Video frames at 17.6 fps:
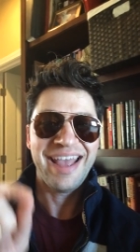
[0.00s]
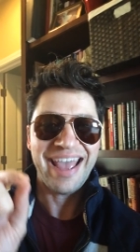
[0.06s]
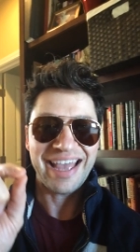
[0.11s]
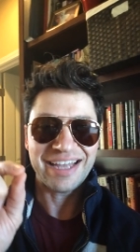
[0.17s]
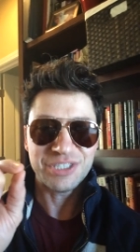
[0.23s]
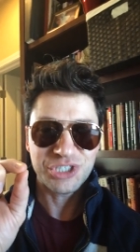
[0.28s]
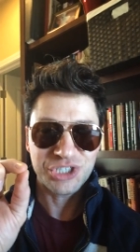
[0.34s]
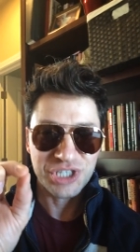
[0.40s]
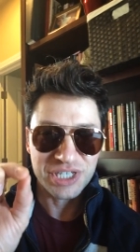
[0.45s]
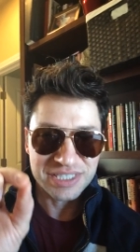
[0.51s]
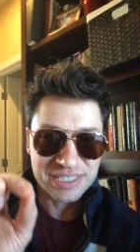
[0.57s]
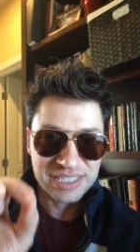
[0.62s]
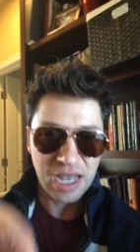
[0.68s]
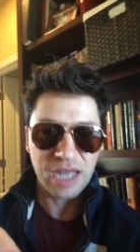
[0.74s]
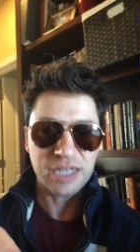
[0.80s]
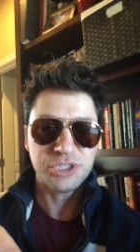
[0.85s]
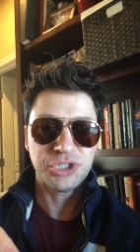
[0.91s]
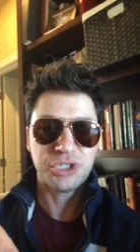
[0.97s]
and she
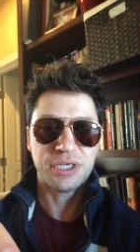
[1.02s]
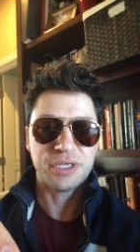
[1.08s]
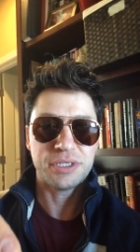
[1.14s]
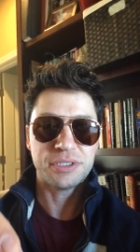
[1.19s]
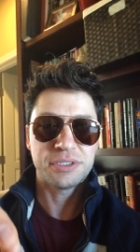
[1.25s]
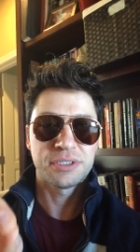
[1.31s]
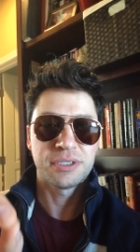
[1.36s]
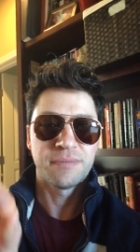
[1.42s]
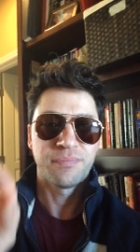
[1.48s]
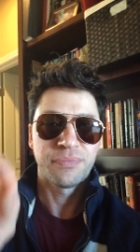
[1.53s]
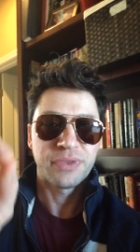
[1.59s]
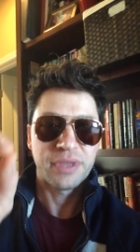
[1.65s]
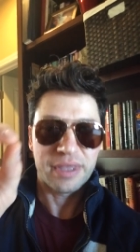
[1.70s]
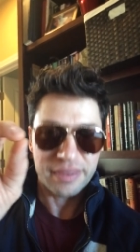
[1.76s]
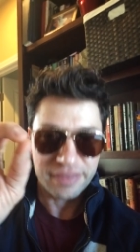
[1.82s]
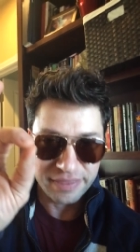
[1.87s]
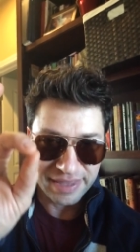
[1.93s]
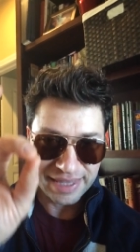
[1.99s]
touches
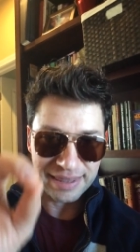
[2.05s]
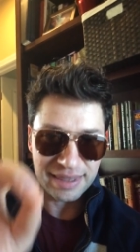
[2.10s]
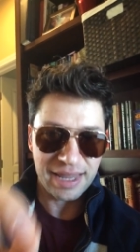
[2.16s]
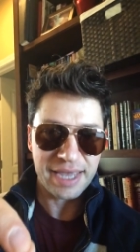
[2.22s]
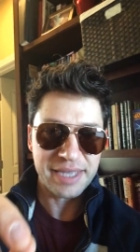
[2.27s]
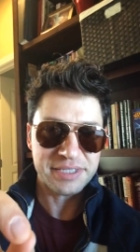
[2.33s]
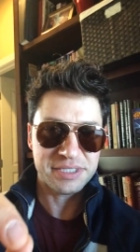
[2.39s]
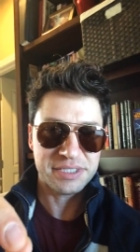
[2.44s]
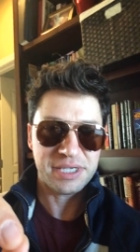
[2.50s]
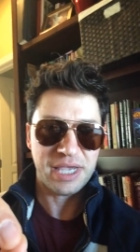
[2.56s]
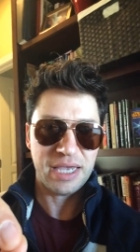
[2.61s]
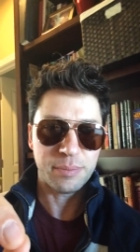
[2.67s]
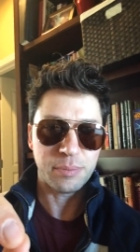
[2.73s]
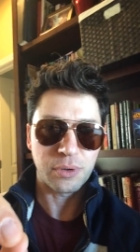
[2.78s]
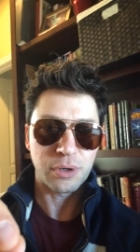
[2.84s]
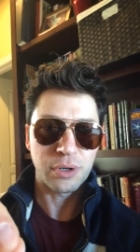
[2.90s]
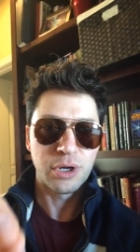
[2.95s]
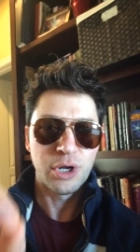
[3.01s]
the
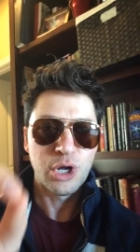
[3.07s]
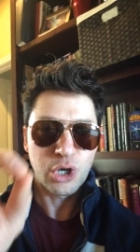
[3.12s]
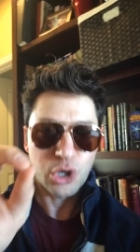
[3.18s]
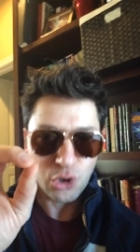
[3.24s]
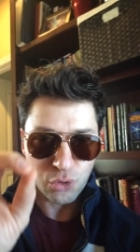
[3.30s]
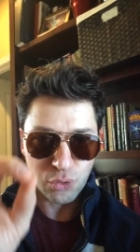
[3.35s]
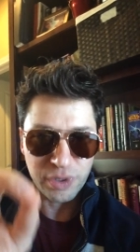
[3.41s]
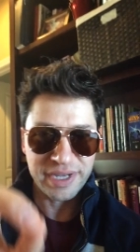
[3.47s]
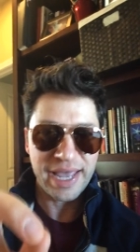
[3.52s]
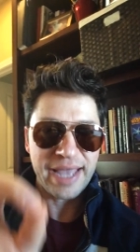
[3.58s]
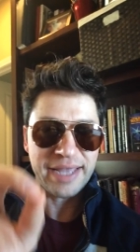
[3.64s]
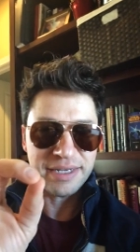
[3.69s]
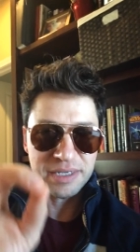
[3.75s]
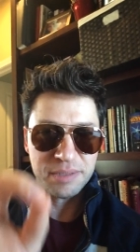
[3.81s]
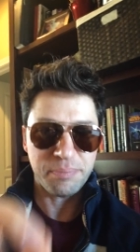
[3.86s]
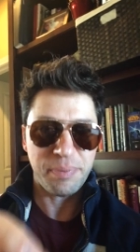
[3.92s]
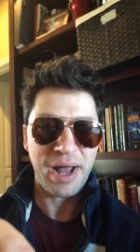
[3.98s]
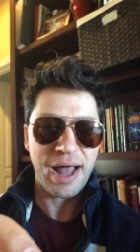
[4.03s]
lightsaber
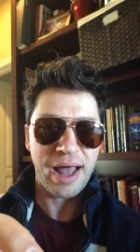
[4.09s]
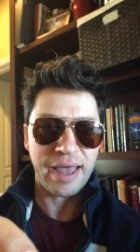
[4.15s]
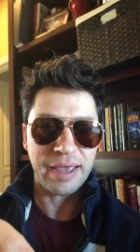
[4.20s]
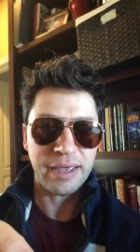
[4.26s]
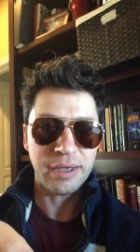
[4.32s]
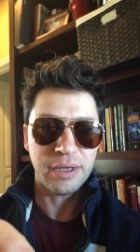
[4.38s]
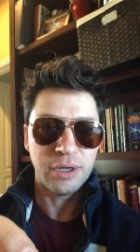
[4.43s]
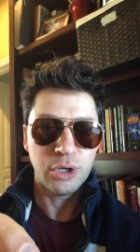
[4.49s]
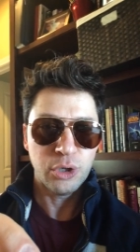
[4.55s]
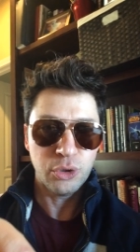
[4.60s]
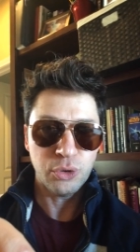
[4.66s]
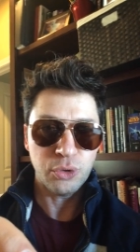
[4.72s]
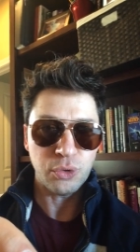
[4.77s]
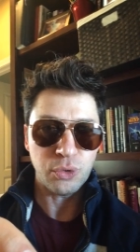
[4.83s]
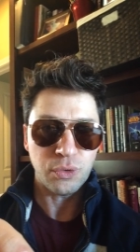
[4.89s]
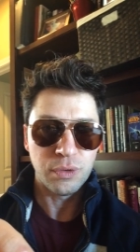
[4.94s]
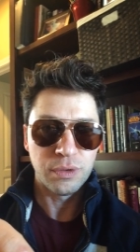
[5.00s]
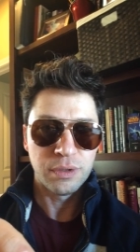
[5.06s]
created by
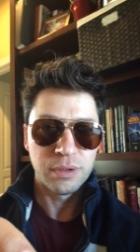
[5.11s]
who?